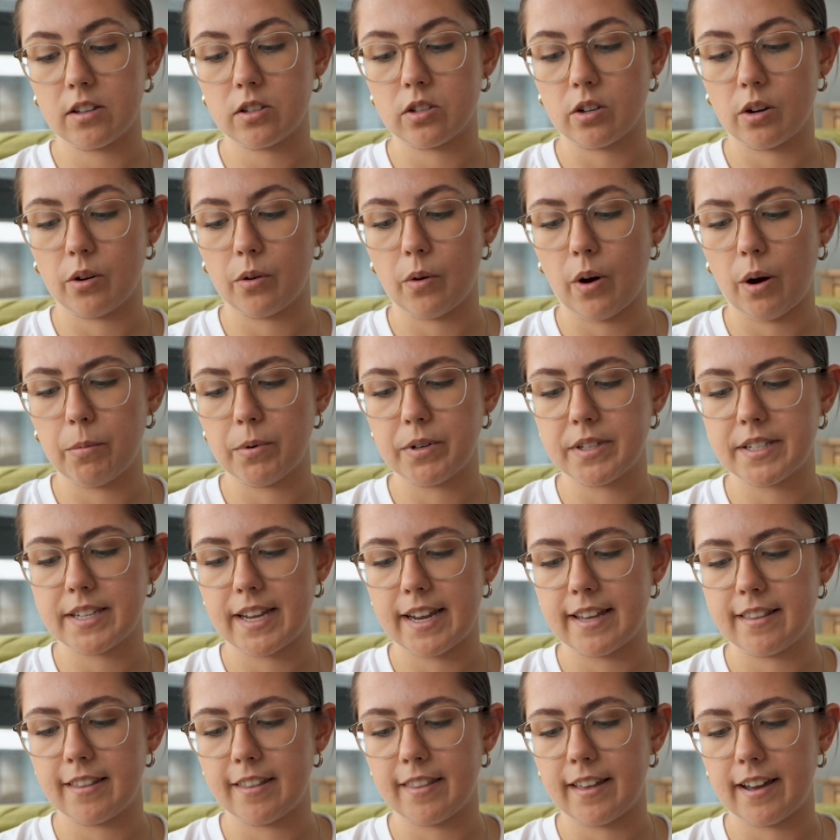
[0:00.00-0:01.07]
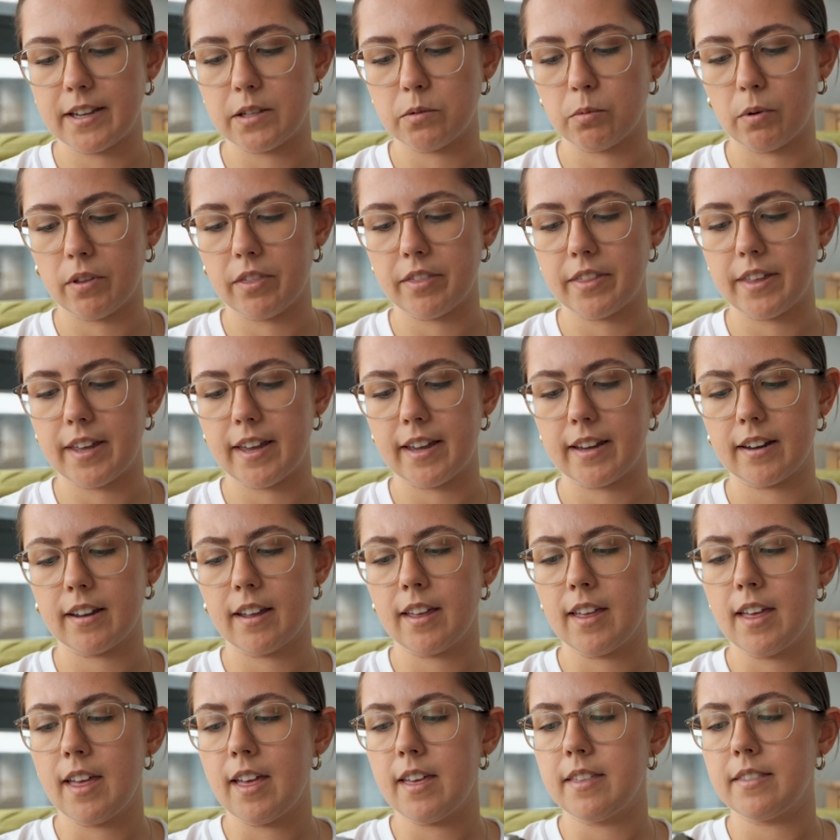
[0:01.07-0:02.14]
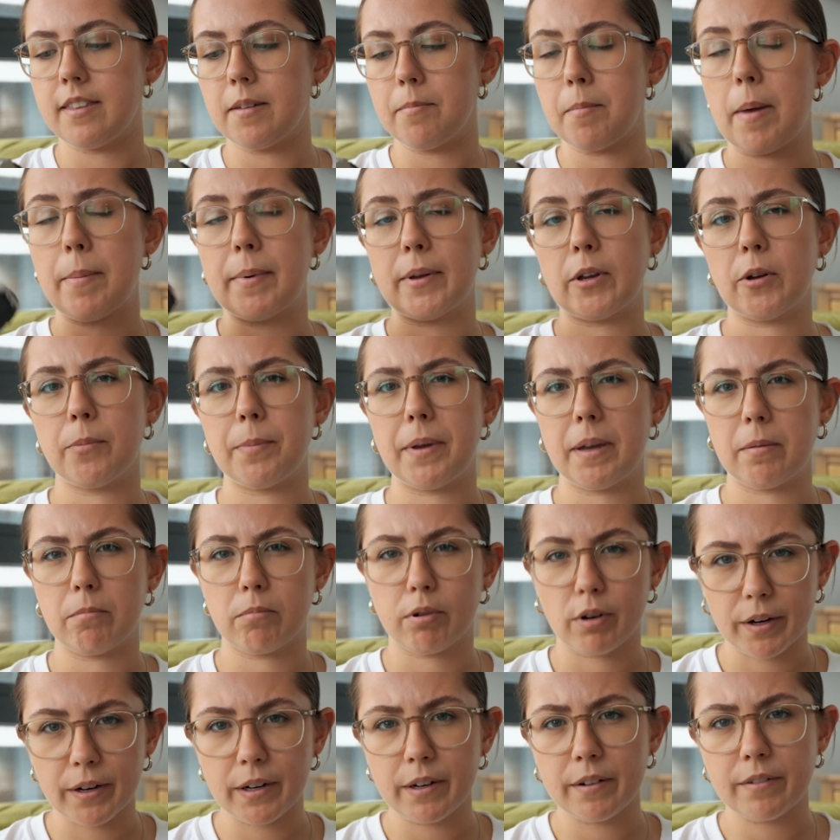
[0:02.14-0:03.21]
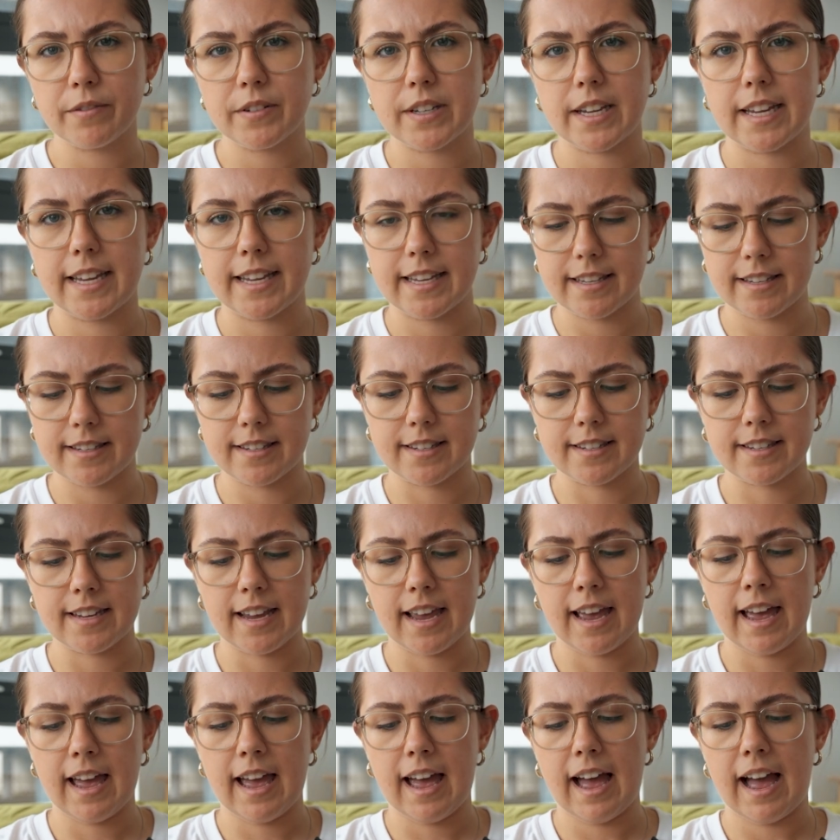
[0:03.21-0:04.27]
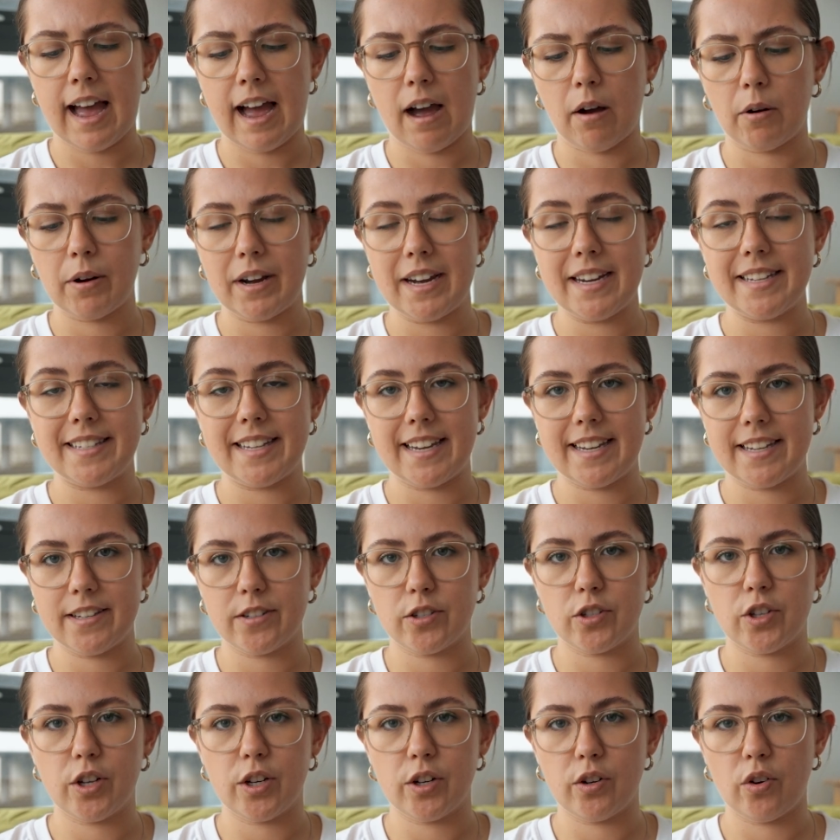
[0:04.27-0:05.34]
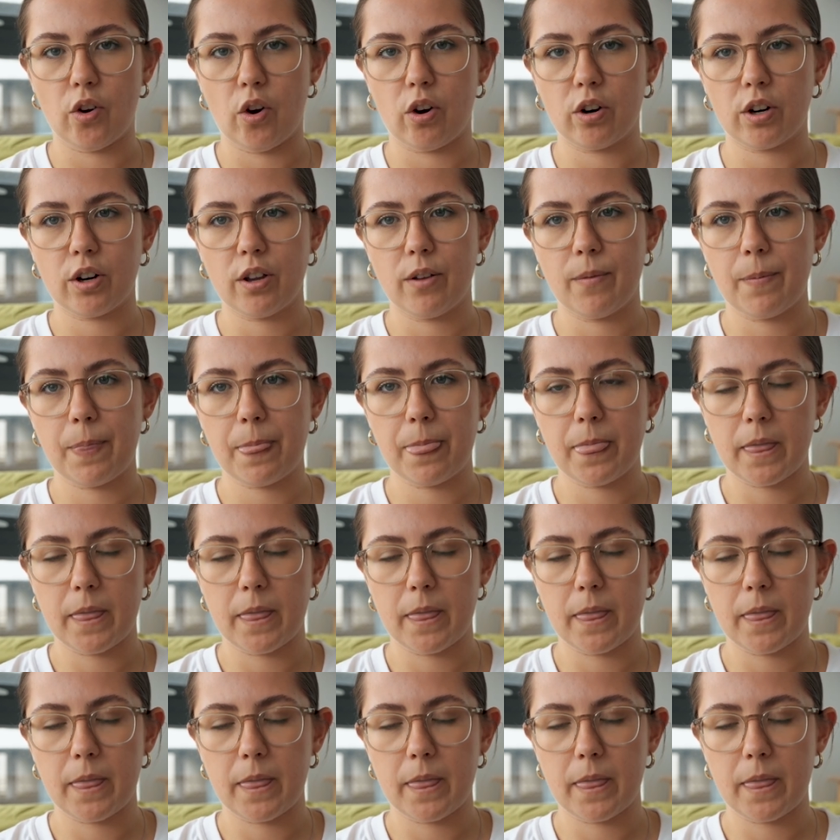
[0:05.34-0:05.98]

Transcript: So I would say that that is one thing that maybe could be improved, is how easy it is to knock